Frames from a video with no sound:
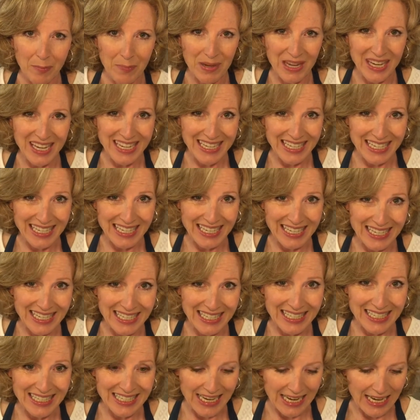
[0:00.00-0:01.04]
pitted
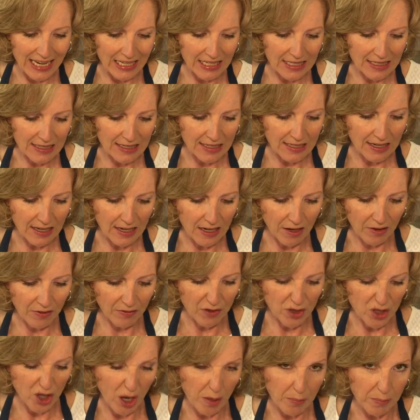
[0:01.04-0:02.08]
dates that
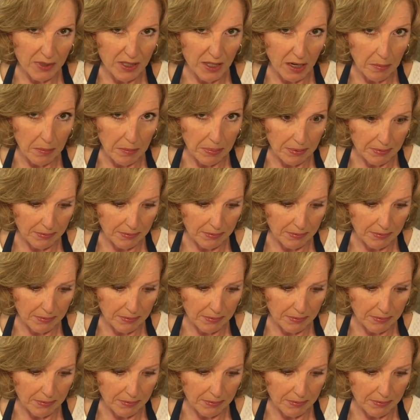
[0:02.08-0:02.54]
I've chopped up